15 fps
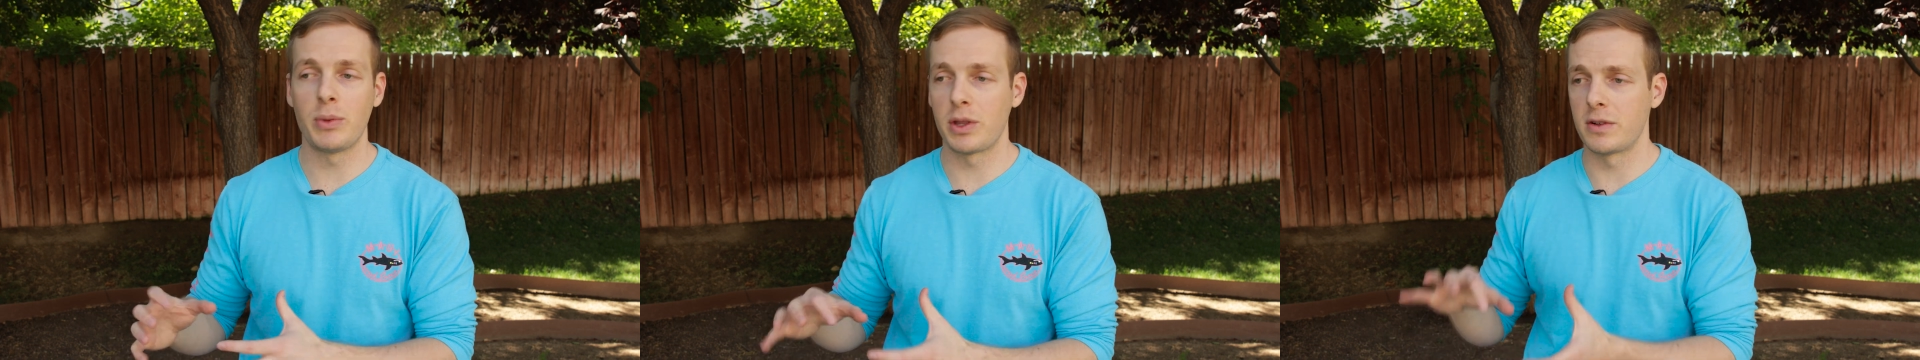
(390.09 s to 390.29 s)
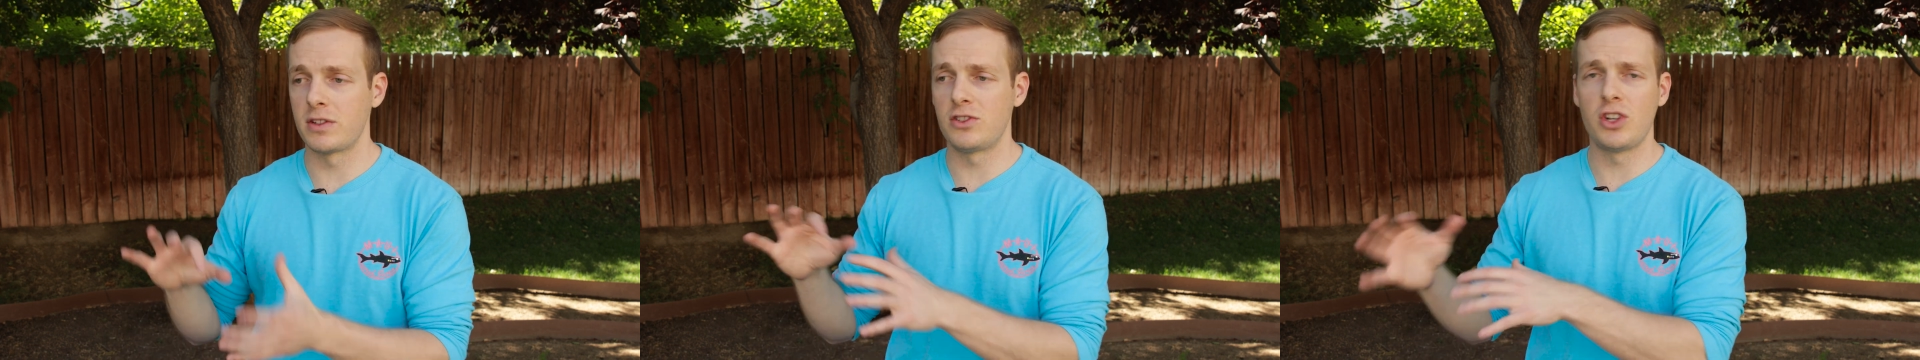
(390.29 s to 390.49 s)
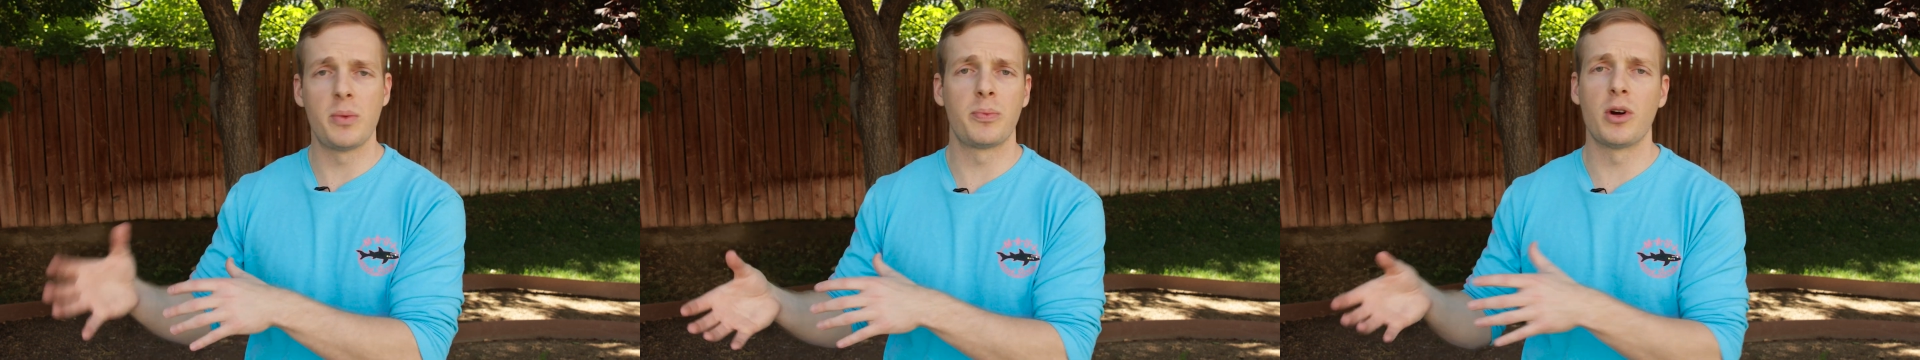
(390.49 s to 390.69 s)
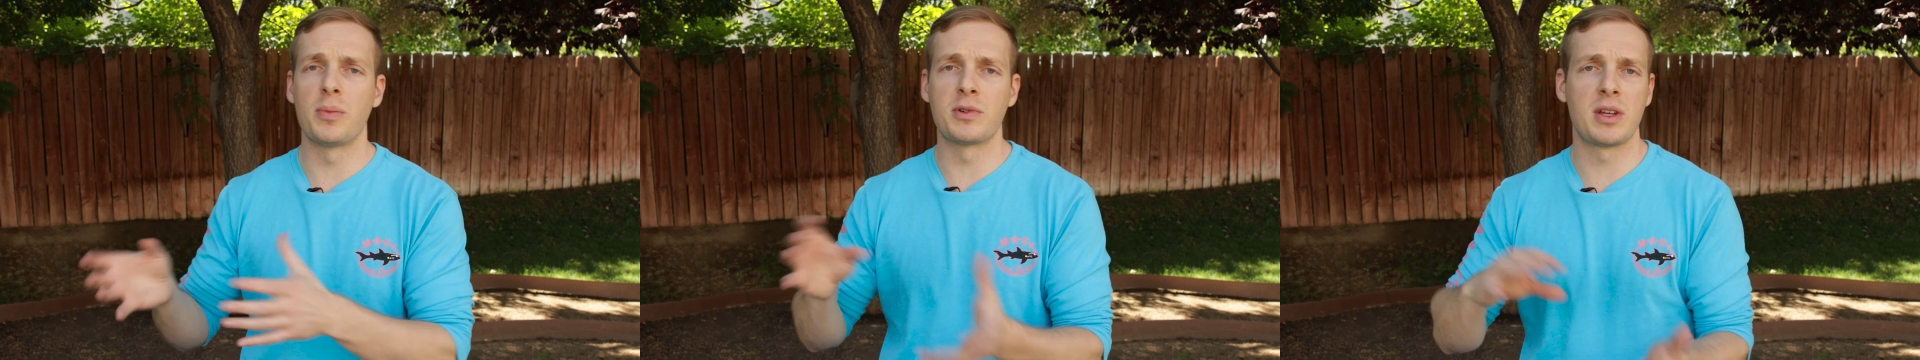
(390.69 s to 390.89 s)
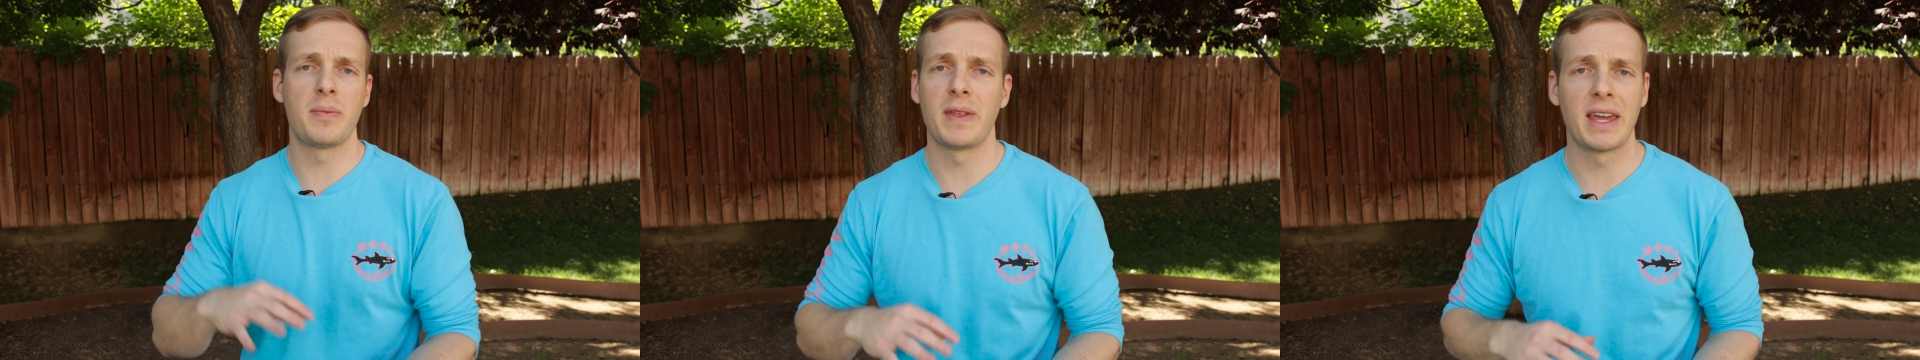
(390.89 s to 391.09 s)
whether it's jump
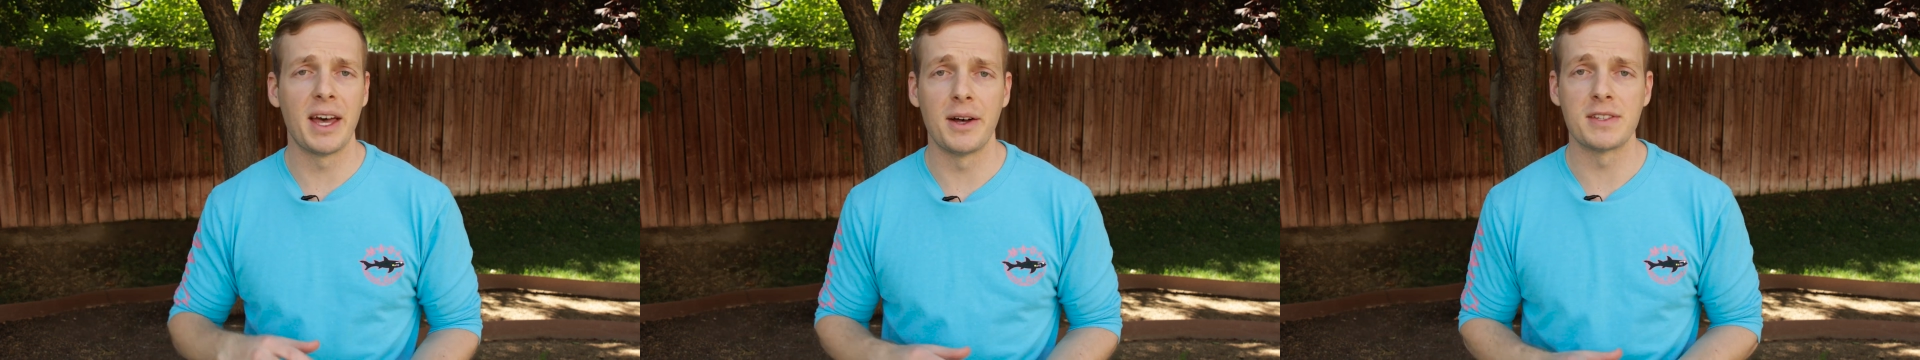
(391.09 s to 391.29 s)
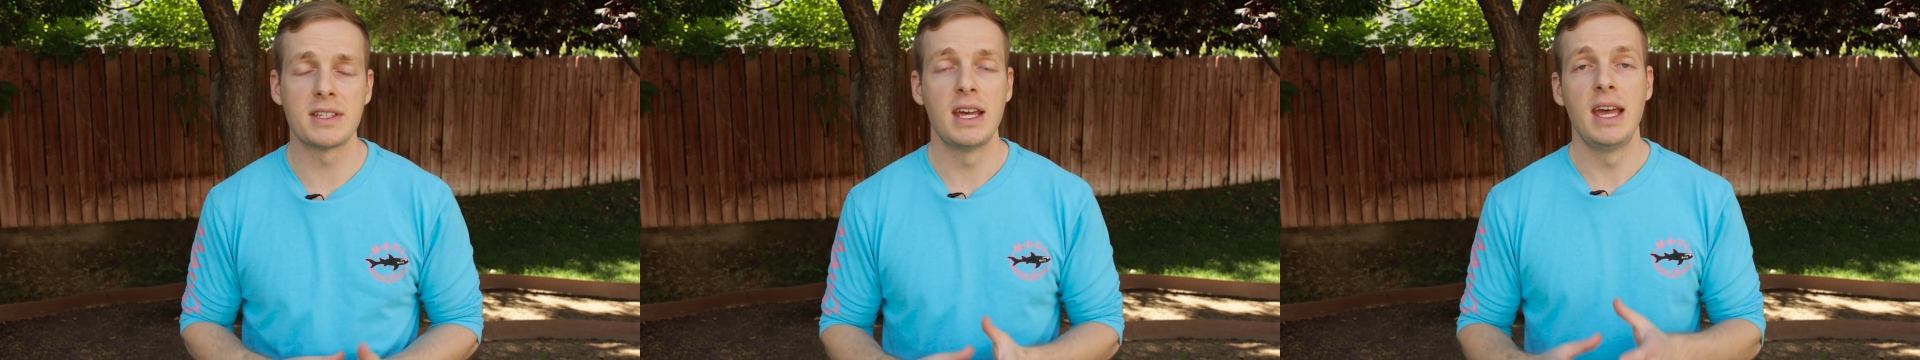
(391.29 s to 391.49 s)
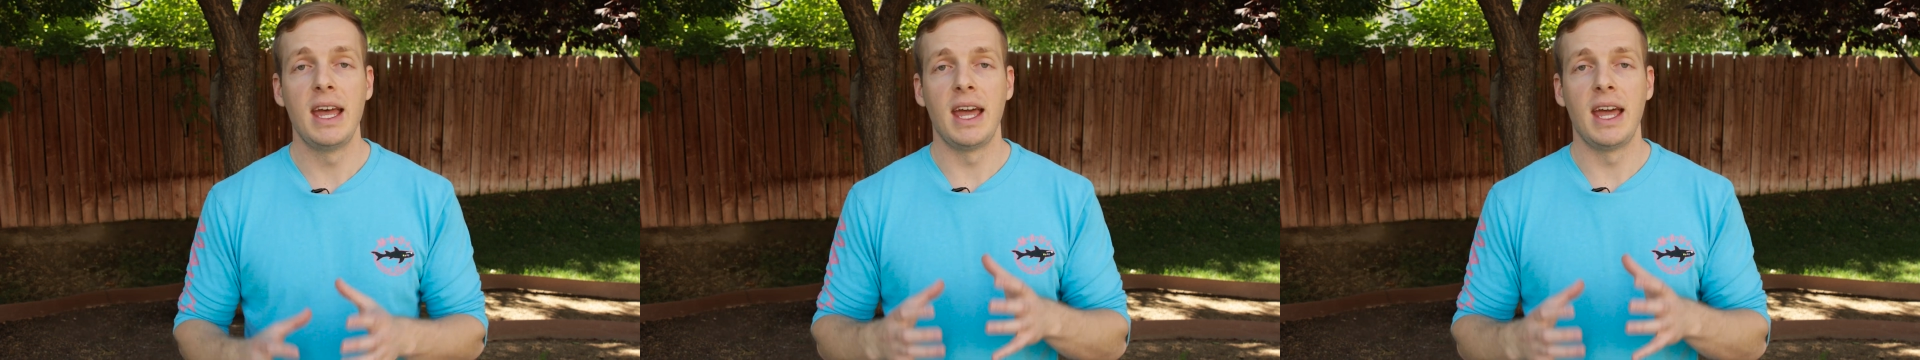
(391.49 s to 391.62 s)
rope or something else.